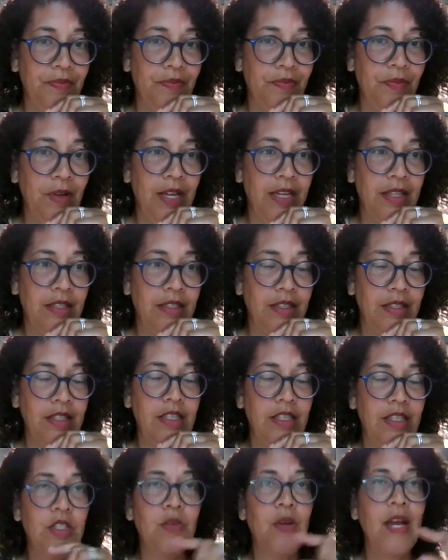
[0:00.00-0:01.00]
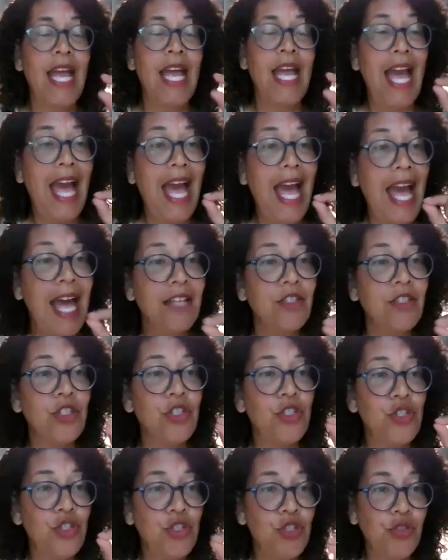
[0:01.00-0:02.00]
right? So I had
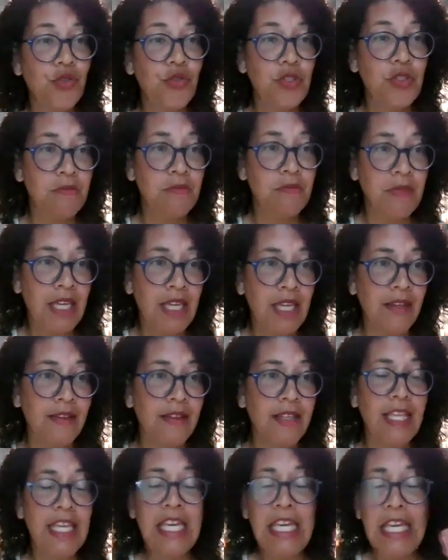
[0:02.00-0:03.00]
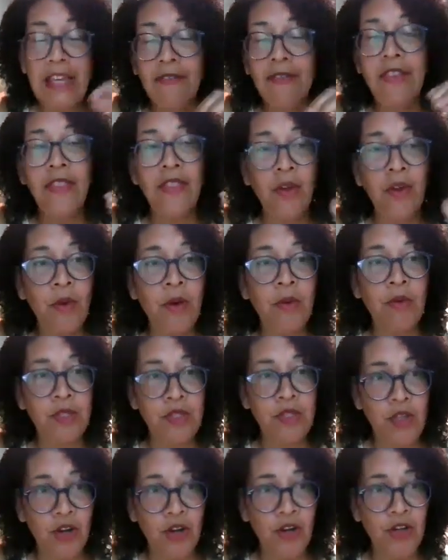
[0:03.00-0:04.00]
to choose me, even though it
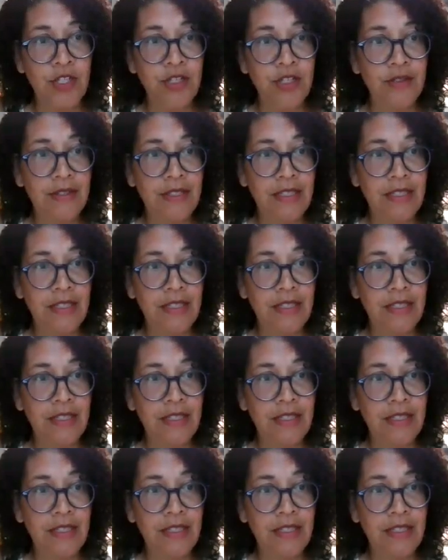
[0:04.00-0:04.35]
was hard.